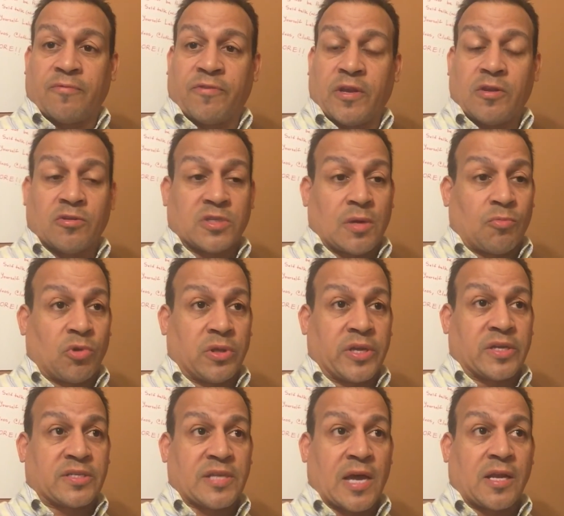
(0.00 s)
in videos. I'm really
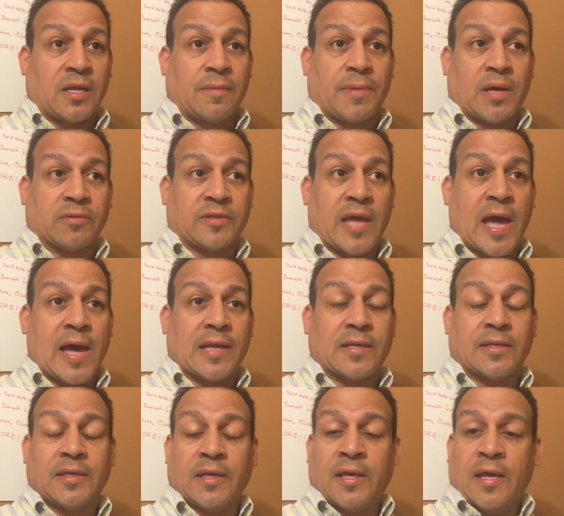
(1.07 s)
excited about that.
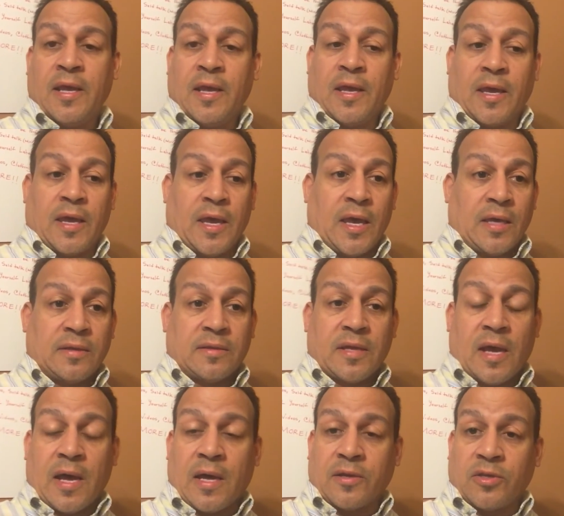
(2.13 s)
And,
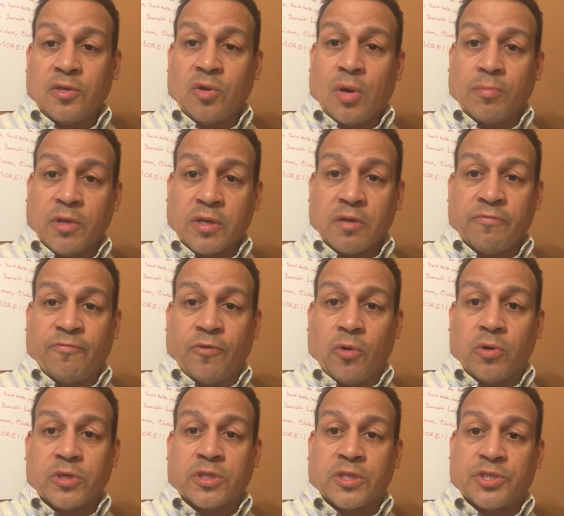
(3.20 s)
you know, I'm looking
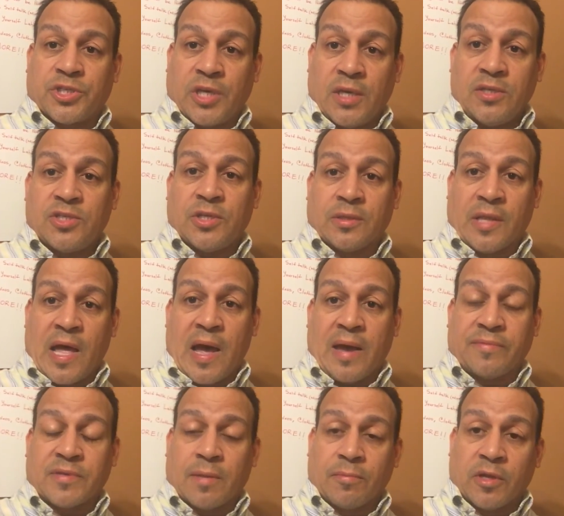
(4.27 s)
forward to changing
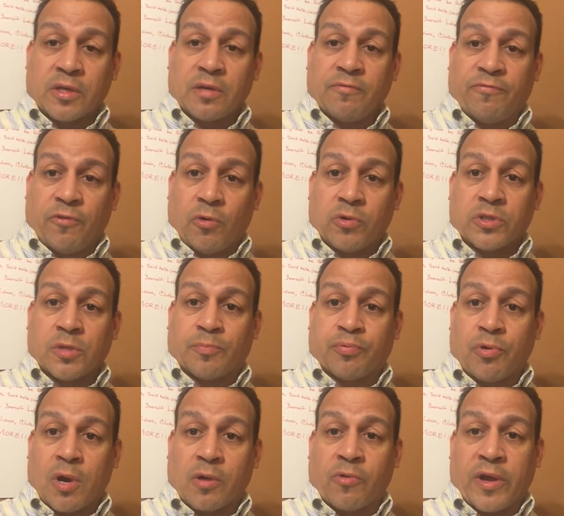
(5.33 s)
lives. I'm looking forward to
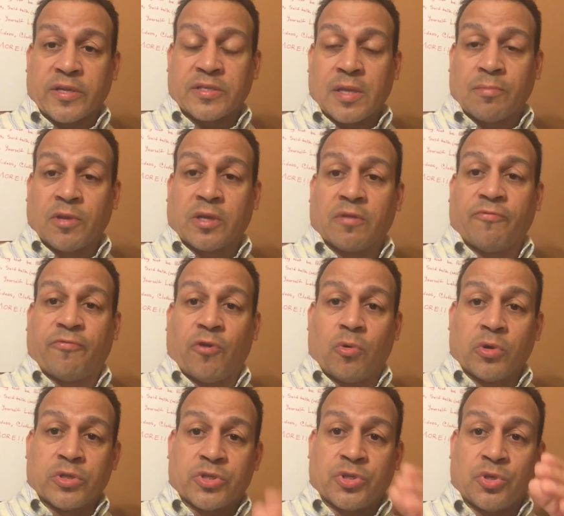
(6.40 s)
progress. I'm looking
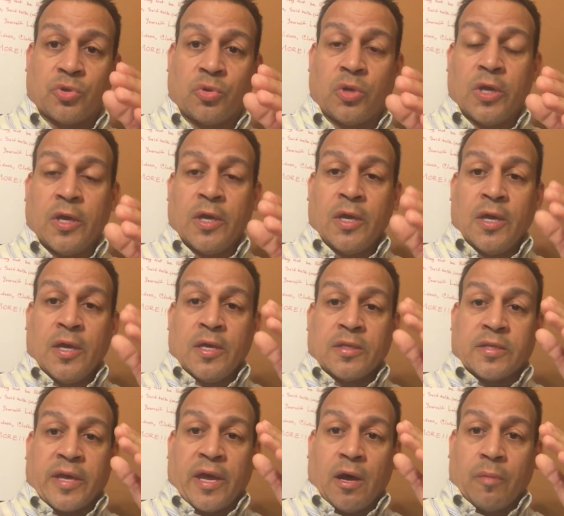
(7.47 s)
forward to
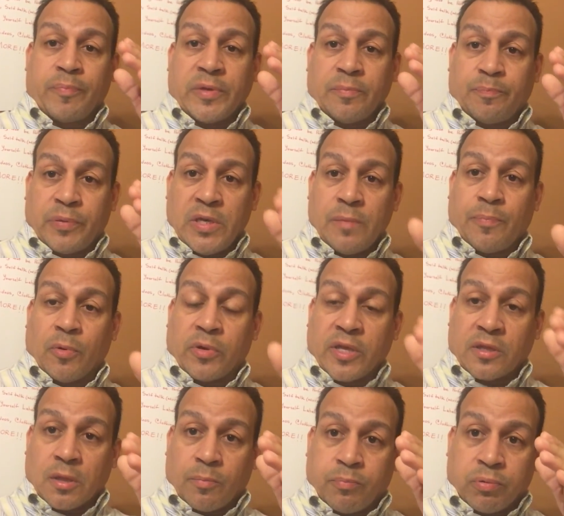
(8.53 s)
helping people
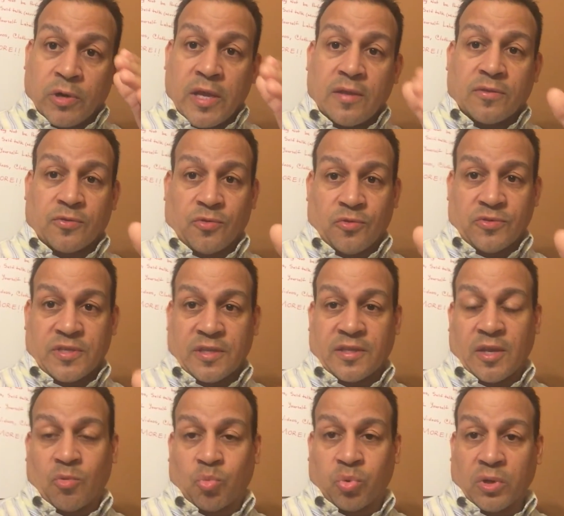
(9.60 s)
get the breakthroughs that
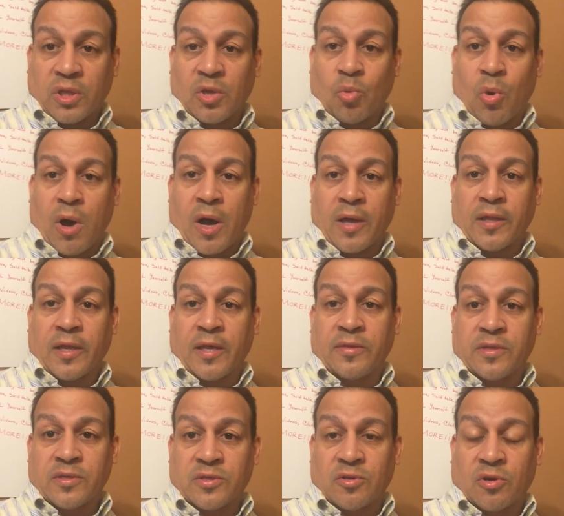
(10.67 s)
they really want
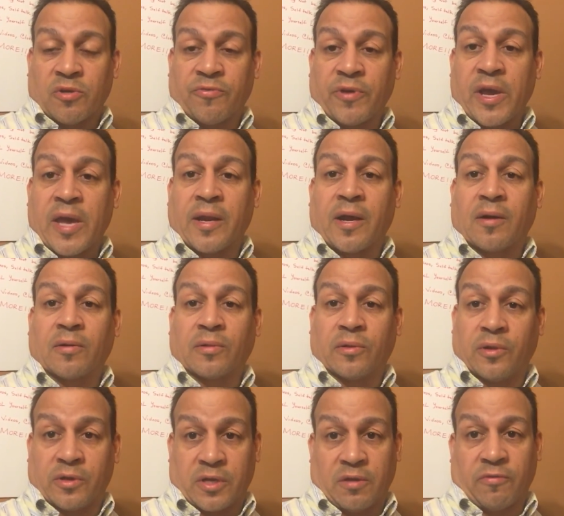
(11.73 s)
and deserve and are
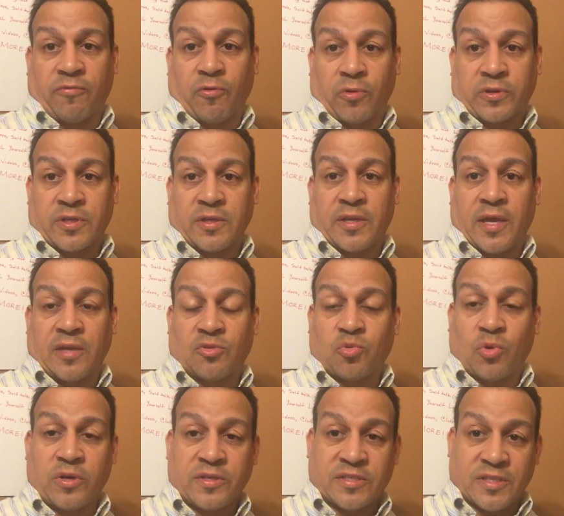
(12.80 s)
looking for today,
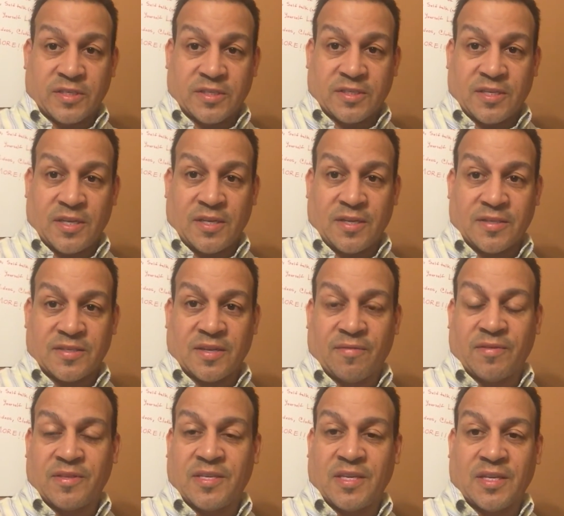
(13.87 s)
2016 and
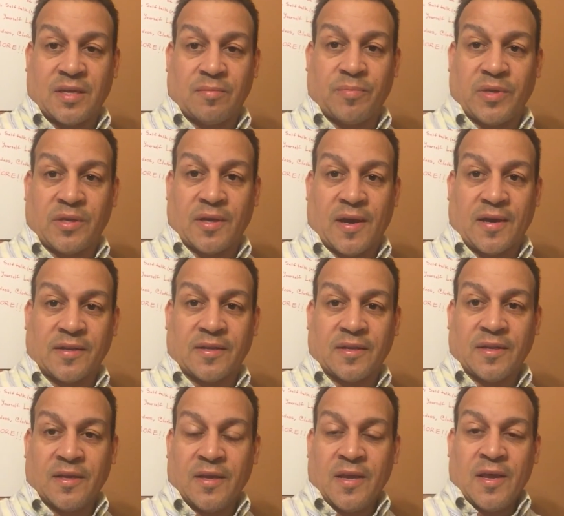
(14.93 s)
17 and beyond.
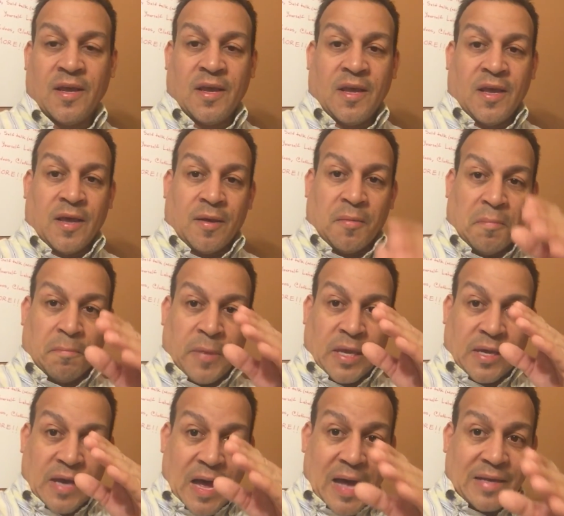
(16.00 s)
May
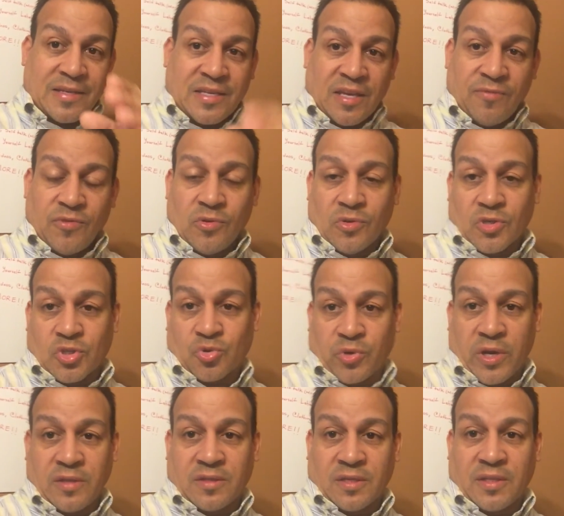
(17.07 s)
God give you the
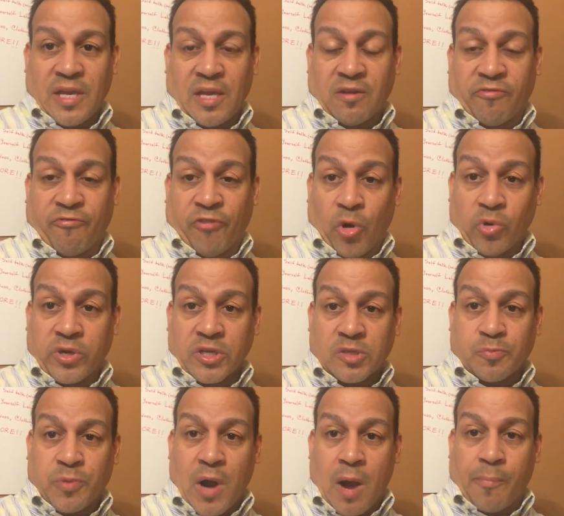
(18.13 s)
strength today to
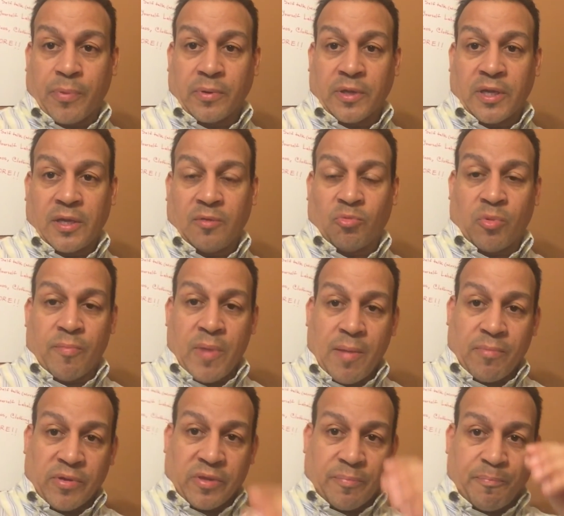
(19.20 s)
focus properly.
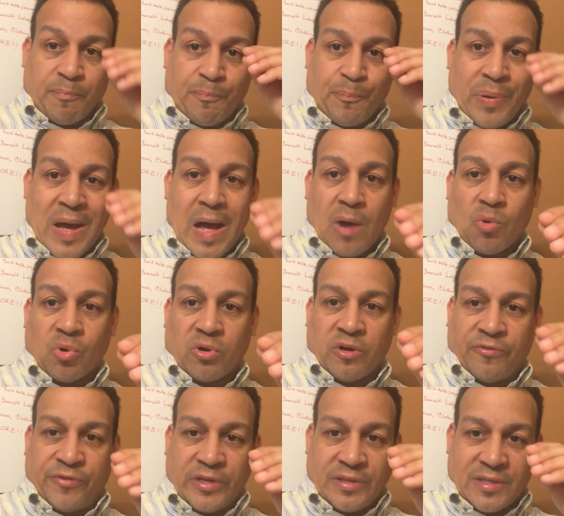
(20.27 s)
Remember, the power
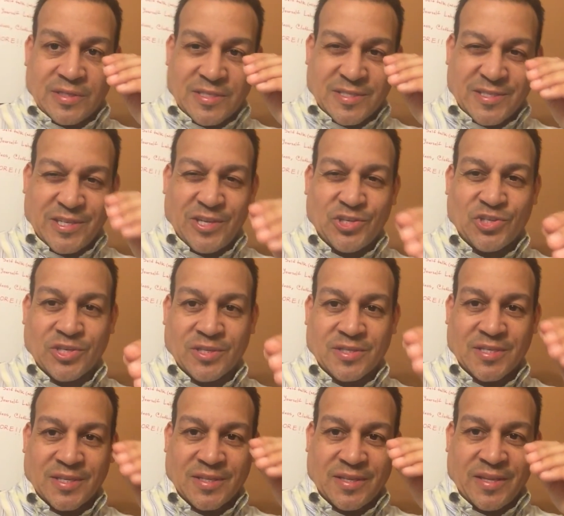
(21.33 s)
of a decision
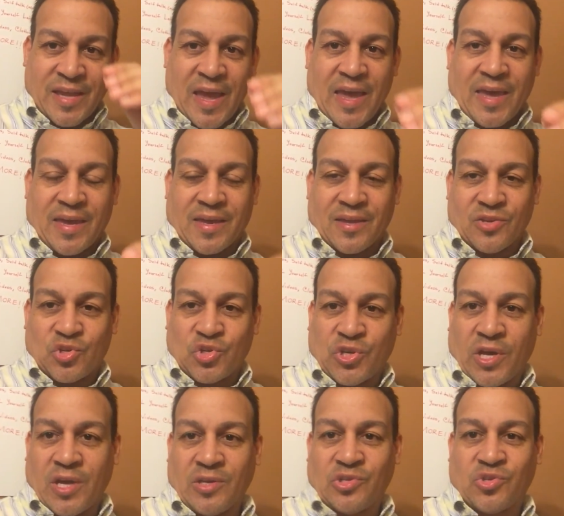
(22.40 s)
today can
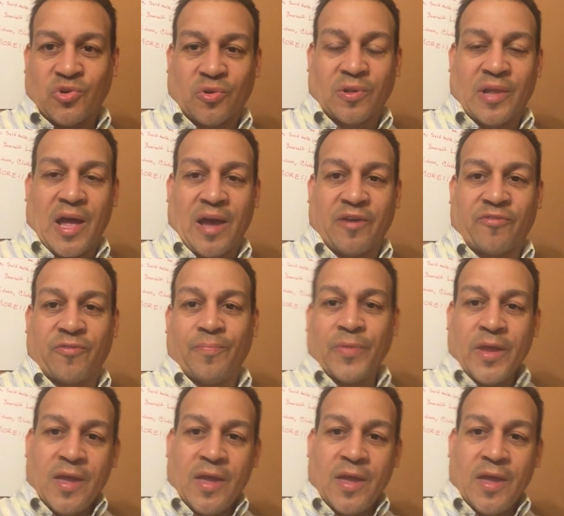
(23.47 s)
change your life.